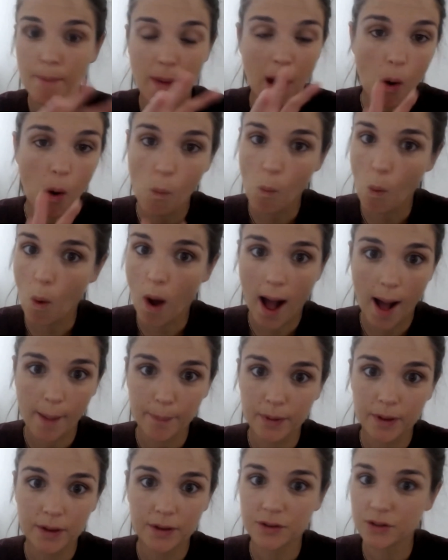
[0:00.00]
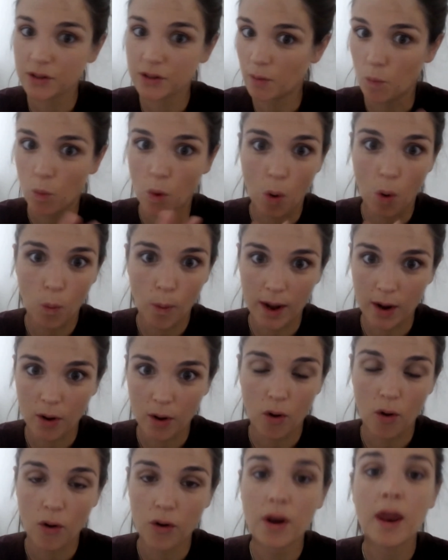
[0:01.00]
about what happened and what went
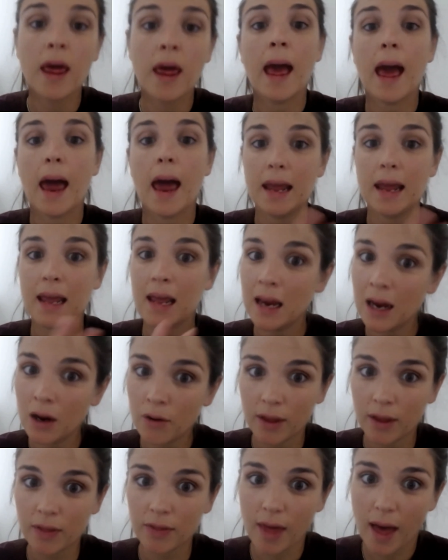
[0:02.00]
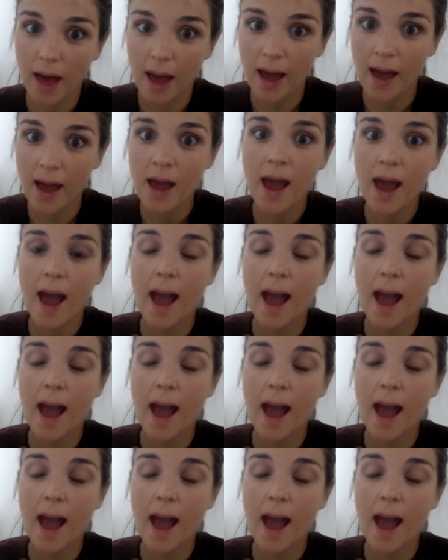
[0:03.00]
on and hearing that